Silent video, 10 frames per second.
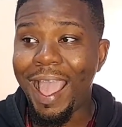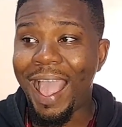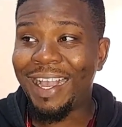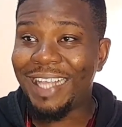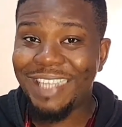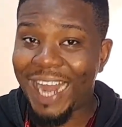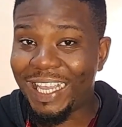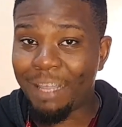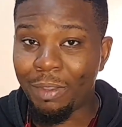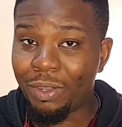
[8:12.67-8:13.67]
I can't
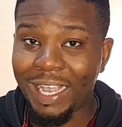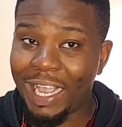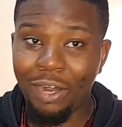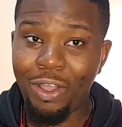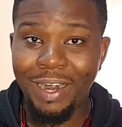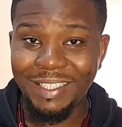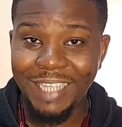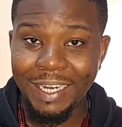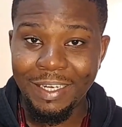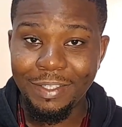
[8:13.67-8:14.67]
like it because I cannot
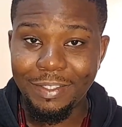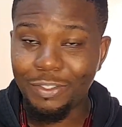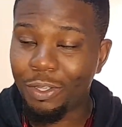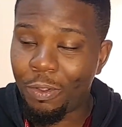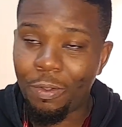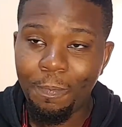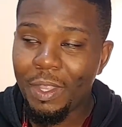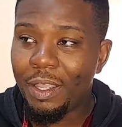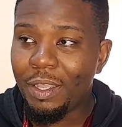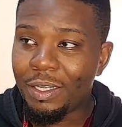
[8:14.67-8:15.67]
understand it. So
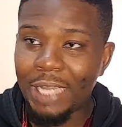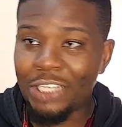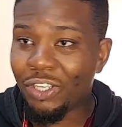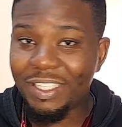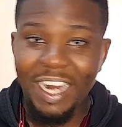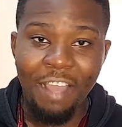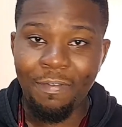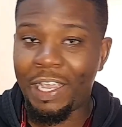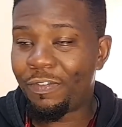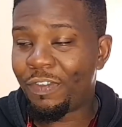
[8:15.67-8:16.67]
that's just
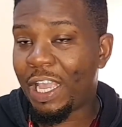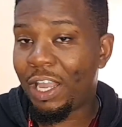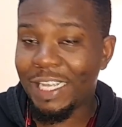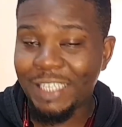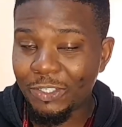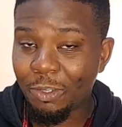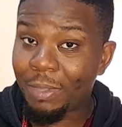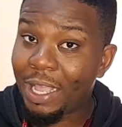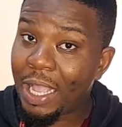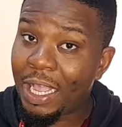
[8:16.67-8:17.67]
life. If you can't understand
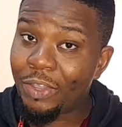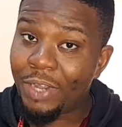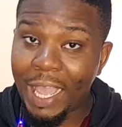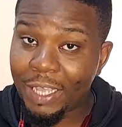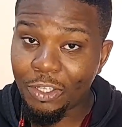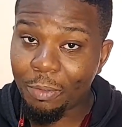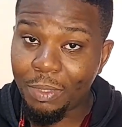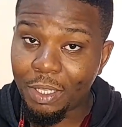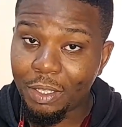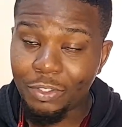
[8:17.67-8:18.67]
something, how can you like
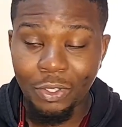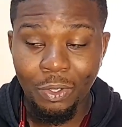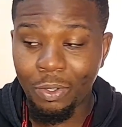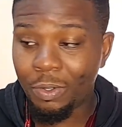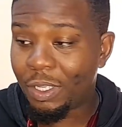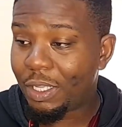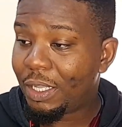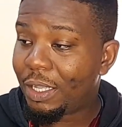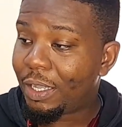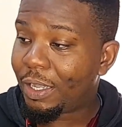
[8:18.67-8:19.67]
something? So
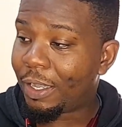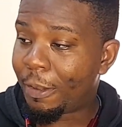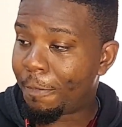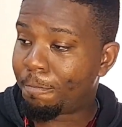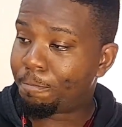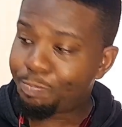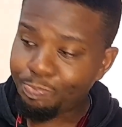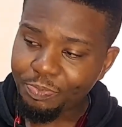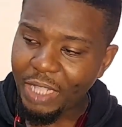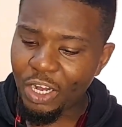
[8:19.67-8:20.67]

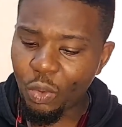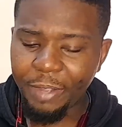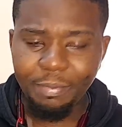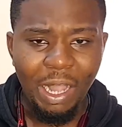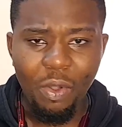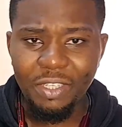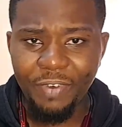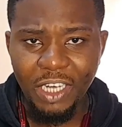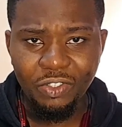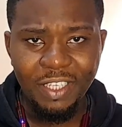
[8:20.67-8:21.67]
anyway, that was a
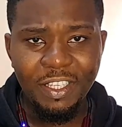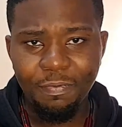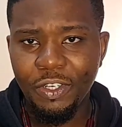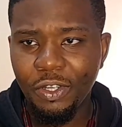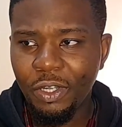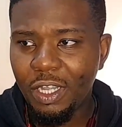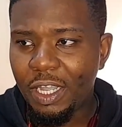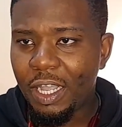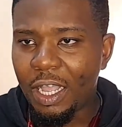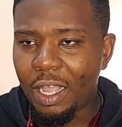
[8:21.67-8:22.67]
very interesting video.
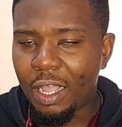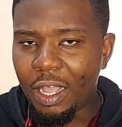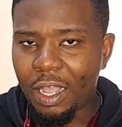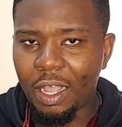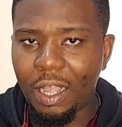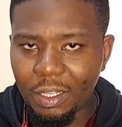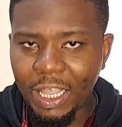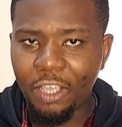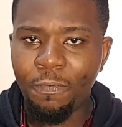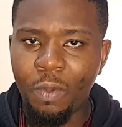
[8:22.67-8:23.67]

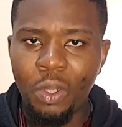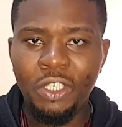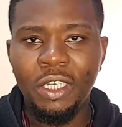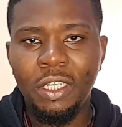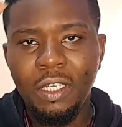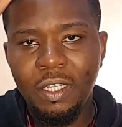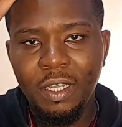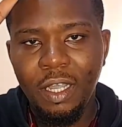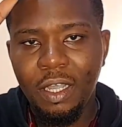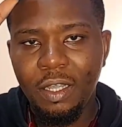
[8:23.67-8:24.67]
Thank you for watching.
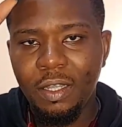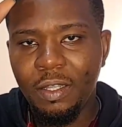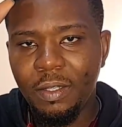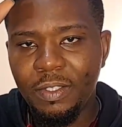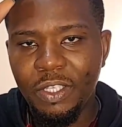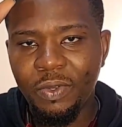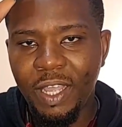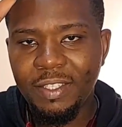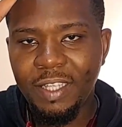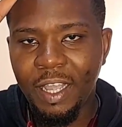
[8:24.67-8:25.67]
See you
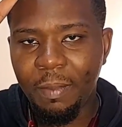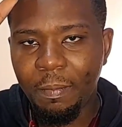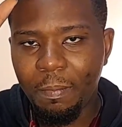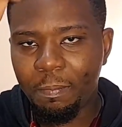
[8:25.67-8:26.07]
next time.